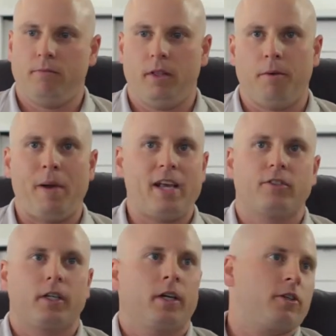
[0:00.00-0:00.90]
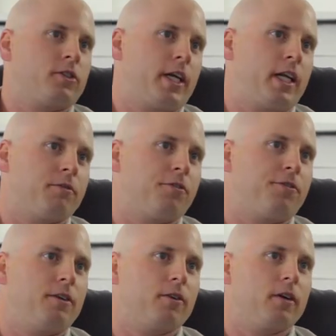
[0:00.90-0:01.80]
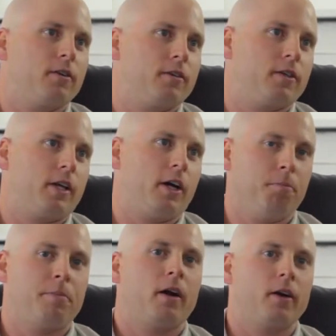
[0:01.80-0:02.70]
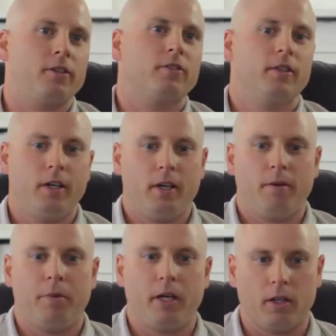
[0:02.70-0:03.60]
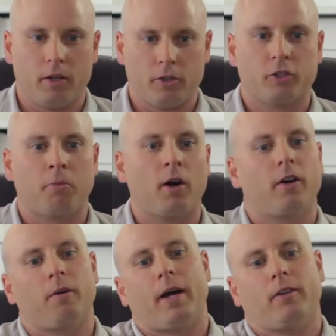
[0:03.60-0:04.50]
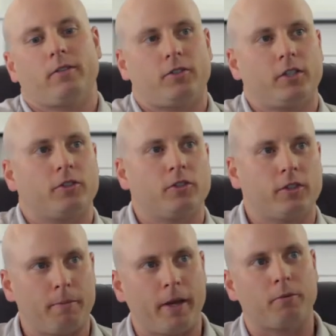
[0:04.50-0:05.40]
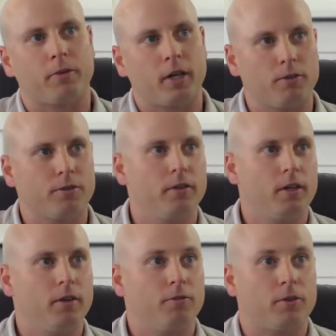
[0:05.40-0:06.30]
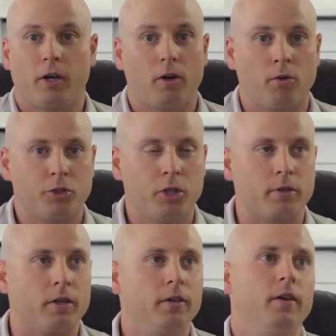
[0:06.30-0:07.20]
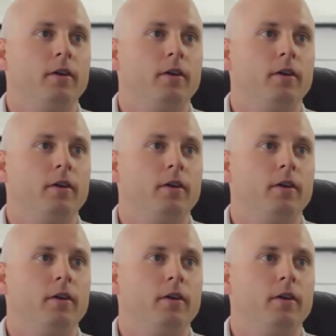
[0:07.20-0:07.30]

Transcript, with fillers: a basic understanding of a fever could help parents be a little smarter about decisions they make with health for their own children.